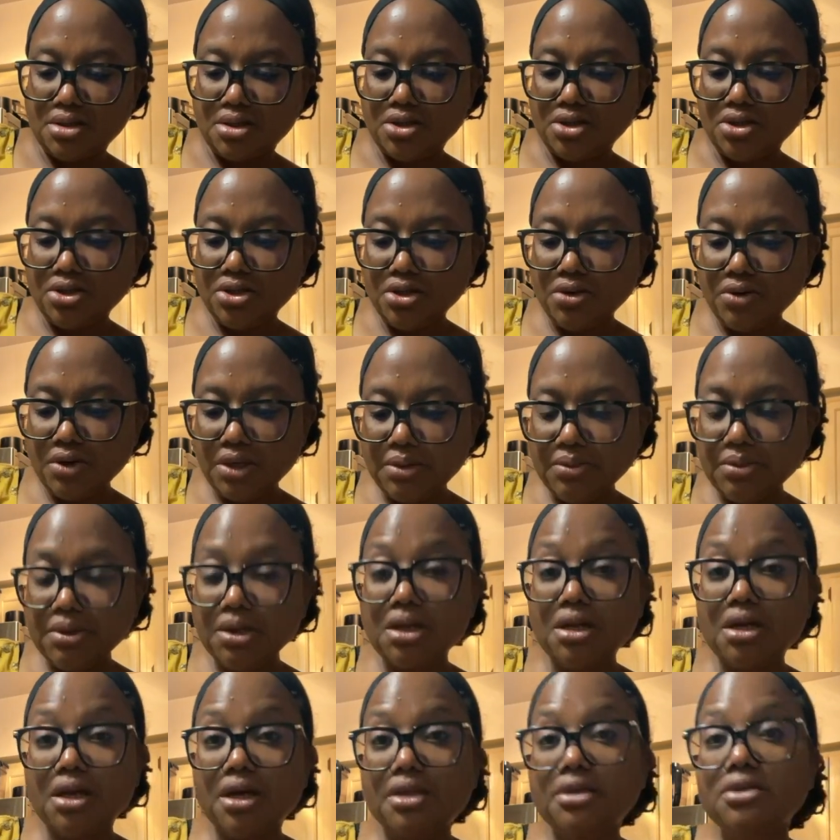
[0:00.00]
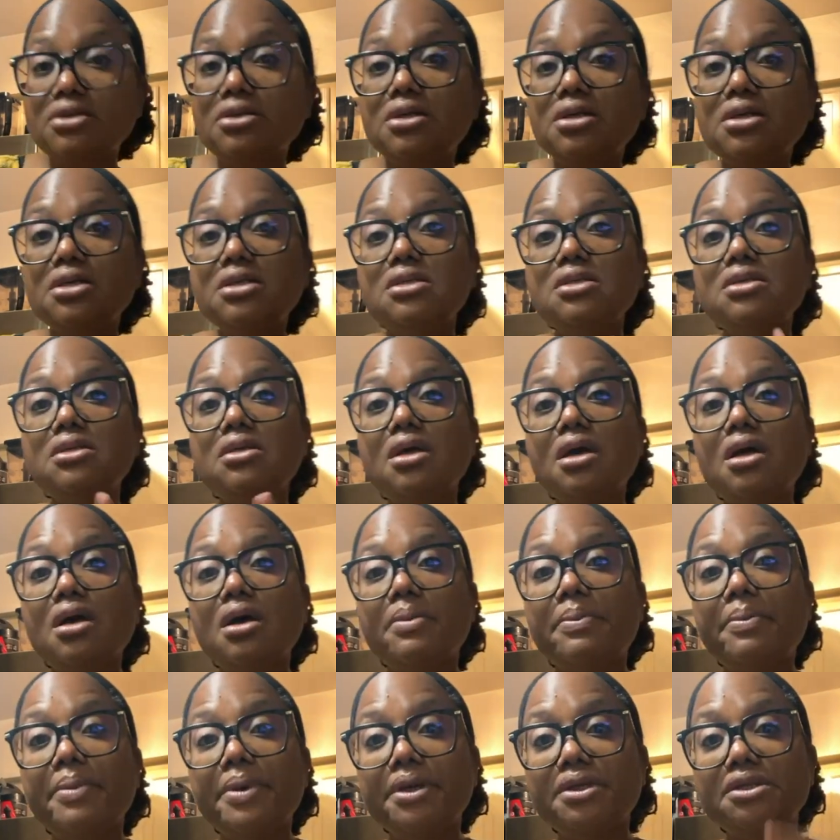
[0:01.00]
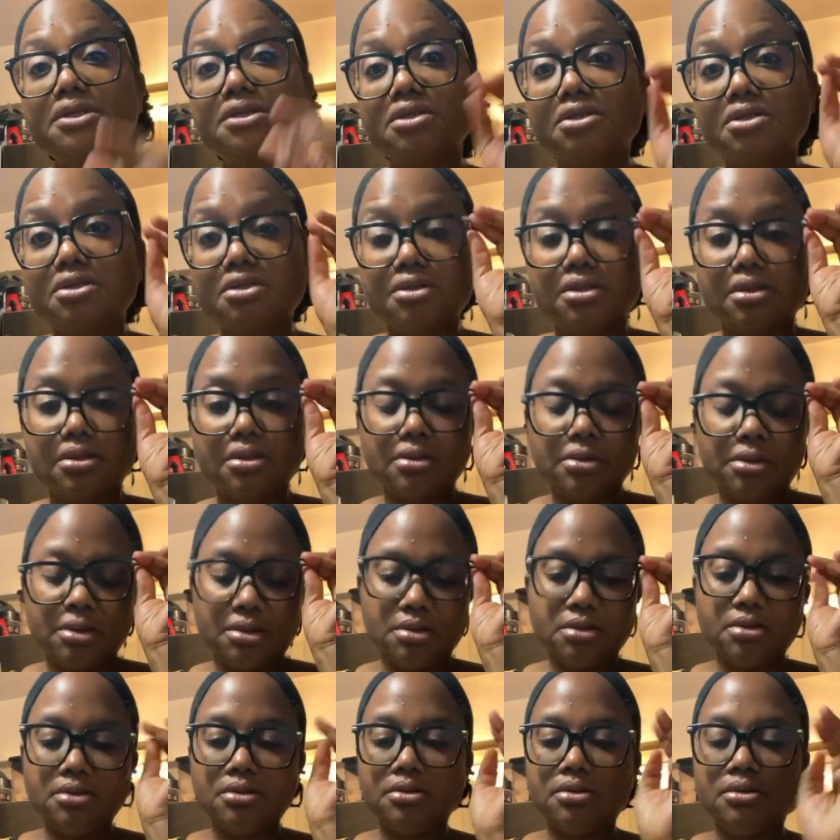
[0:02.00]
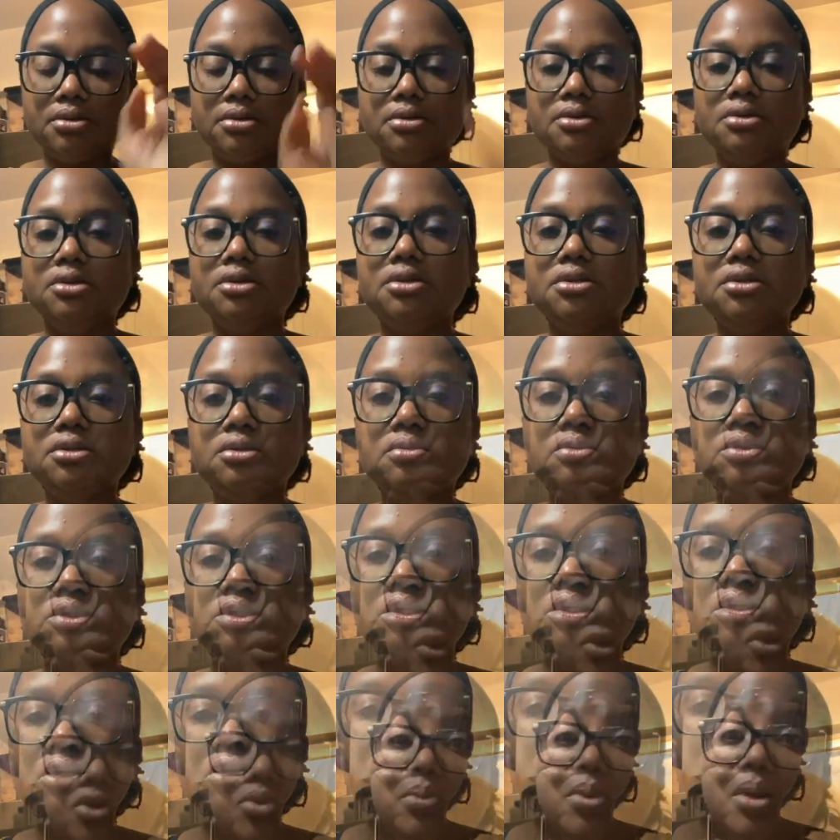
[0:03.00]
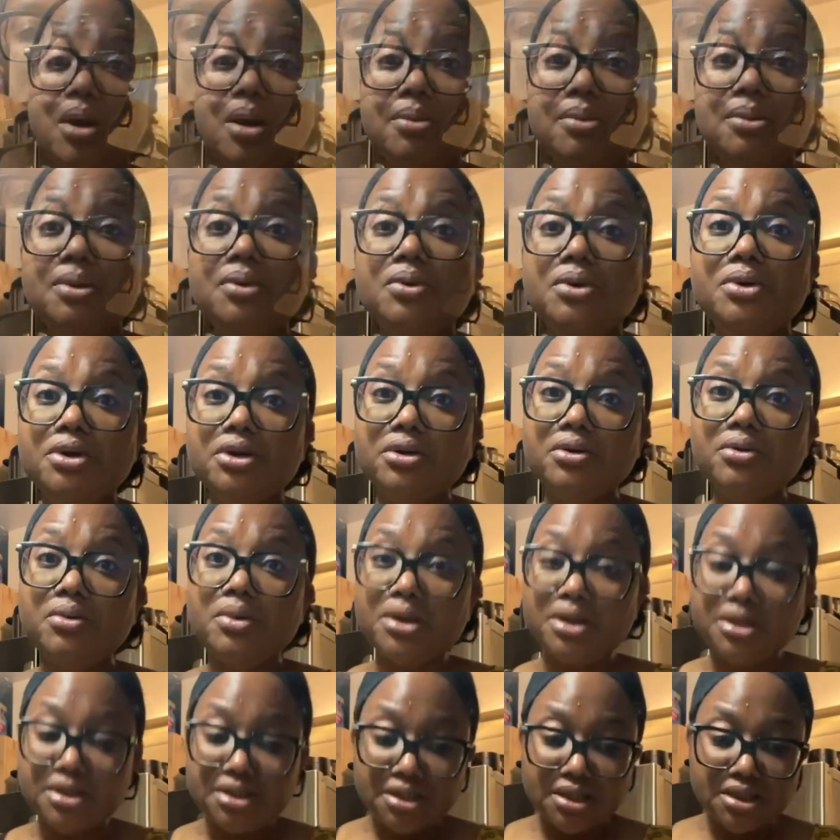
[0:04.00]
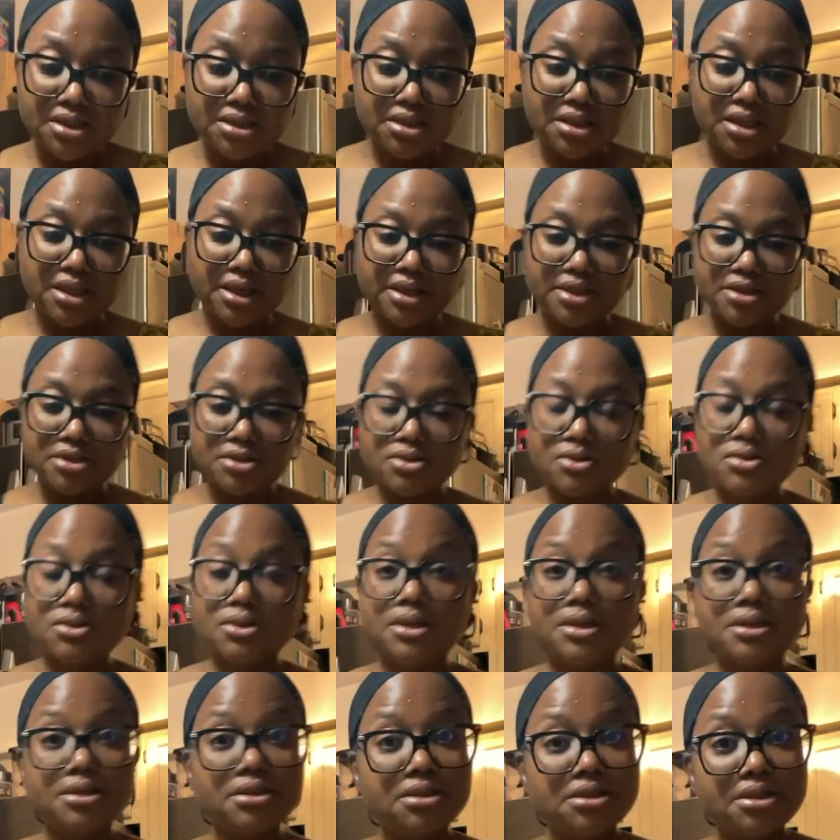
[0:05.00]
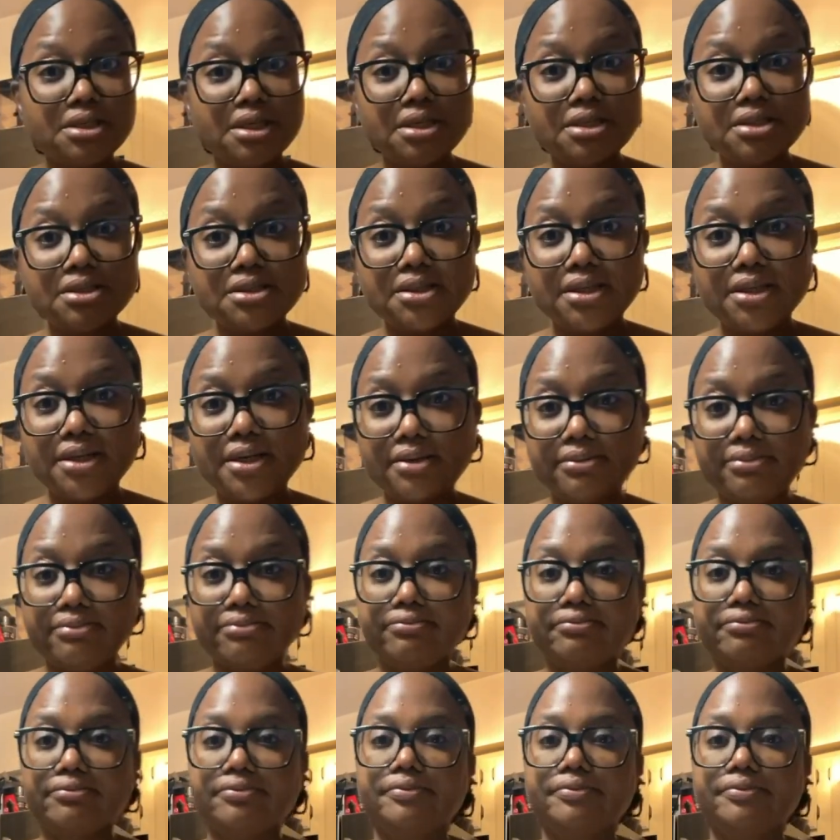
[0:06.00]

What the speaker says: You know what I'm gonna add to this? A pinch of salt, just to bring it out. You're probably wondering what it tastes like, so let's taste it.